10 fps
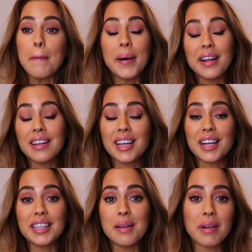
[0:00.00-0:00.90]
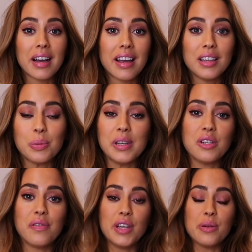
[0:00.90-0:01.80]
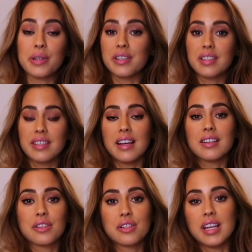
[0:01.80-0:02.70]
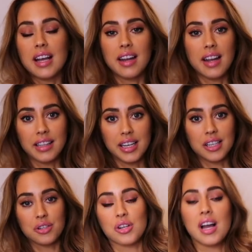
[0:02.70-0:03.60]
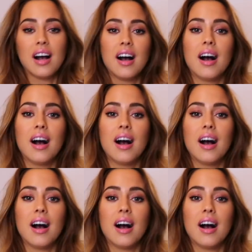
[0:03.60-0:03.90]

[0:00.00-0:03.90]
But luckily, my Swedish viewers, they understand English.